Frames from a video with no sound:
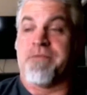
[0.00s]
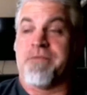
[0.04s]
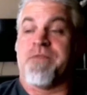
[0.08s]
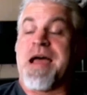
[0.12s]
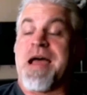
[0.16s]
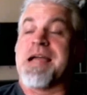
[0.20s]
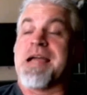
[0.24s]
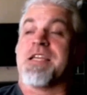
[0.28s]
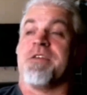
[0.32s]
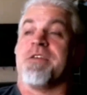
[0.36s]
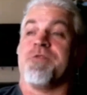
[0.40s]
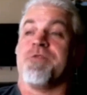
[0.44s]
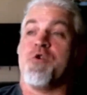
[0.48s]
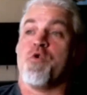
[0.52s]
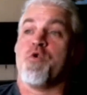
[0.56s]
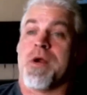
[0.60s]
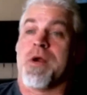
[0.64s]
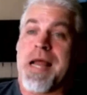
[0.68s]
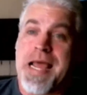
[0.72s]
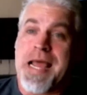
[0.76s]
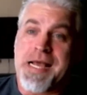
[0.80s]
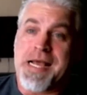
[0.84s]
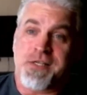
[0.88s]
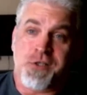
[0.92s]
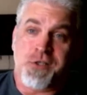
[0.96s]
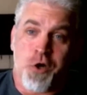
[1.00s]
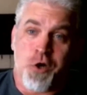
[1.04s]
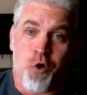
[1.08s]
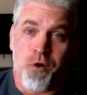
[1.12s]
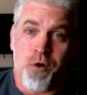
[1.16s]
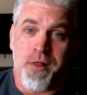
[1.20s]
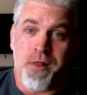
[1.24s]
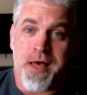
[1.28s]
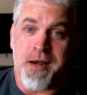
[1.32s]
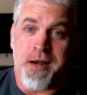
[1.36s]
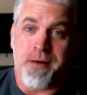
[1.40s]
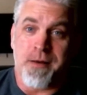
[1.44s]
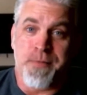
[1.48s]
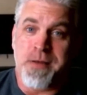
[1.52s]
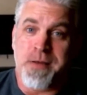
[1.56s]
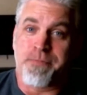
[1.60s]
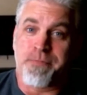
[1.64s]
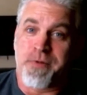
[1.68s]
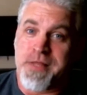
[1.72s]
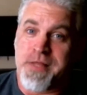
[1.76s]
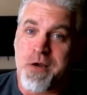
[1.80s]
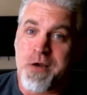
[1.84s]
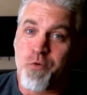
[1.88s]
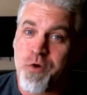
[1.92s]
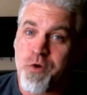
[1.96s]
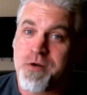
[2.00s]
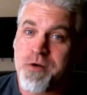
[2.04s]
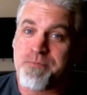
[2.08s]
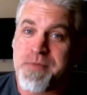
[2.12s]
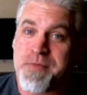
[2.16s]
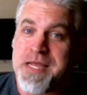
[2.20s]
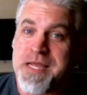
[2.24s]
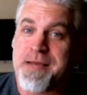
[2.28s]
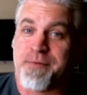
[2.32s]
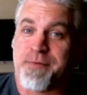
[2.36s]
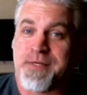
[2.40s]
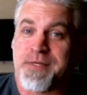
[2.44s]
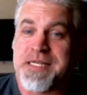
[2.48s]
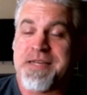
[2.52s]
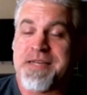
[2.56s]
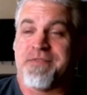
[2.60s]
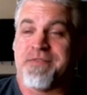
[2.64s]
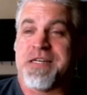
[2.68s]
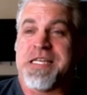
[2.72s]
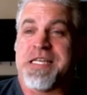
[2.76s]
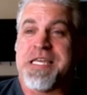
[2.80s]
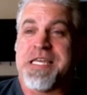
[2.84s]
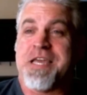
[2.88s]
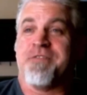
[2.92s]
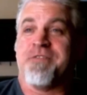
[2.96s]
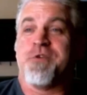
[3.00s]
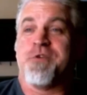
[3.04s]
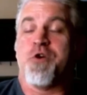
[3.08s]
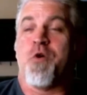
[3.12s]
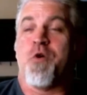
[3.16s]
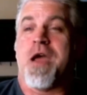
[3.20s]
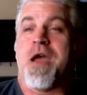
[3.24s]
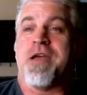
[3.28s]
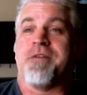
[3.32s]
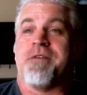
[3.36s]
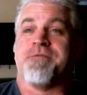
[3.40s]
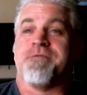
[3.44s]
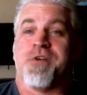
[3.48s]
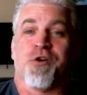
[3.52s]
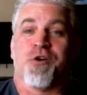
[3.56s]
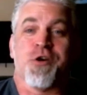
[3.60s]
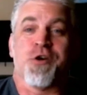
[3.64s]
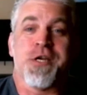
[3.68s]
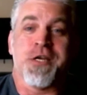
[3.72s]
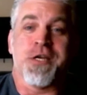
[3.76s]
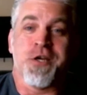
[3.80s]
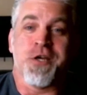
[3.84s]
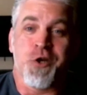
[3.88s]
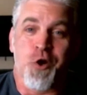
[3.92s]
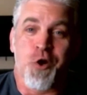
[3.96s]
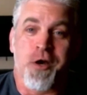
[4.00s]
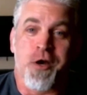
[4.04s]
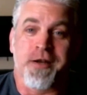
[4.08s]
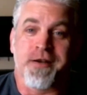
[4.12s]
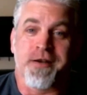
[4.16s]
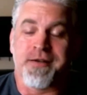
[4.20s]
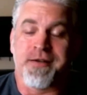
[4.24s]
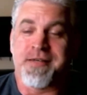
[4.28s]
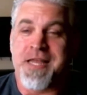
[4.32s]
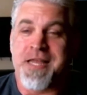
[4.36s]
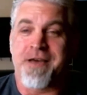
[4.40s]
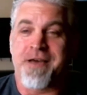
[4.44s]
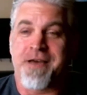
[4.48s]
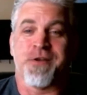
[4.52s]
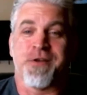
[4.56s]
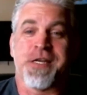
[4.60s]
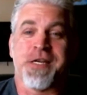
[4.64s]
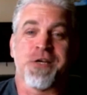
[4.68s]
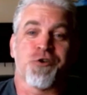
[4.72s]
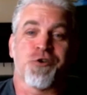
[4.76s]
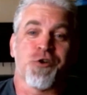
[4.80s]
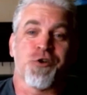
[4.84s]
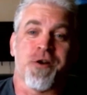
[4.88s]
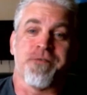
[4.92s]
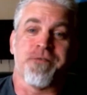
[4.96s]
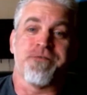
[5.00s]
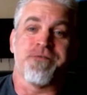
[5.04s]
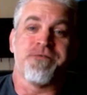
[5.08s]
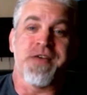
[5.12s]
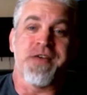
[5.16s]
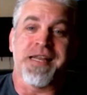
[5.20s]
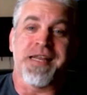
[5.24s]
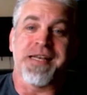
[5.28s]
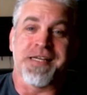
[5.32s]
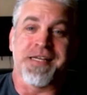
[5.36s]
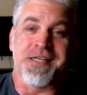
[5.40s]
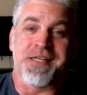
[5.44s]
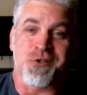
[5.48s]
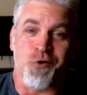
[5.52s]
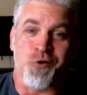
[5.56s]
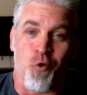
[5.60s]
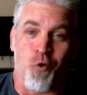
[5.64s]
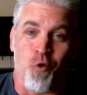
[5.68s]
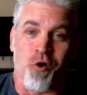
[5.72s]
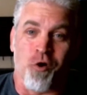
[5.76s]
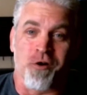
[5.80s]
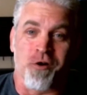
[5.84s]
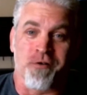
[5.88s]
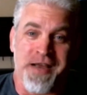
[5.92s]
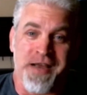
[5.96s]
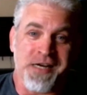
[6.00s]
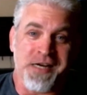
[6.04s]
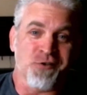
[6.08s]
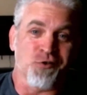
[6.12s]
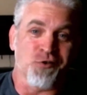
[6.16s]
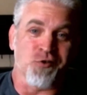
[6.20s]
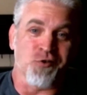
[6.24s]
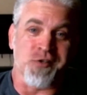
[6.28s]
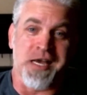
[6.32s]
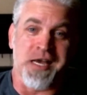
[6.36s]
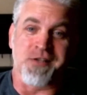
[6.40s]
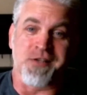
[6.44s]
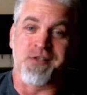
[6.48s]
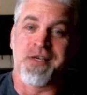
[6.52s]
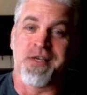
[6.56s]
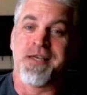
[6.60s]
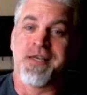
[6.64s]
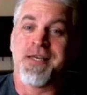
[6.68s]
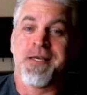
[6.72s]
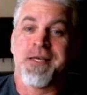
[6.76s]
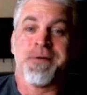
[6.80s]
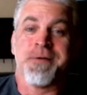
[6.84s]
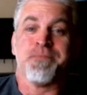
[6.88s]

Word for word: In fact, if you were to ask a whole lot of people, they wouldn't be able to even give you a very good definition of fitness or of exercise.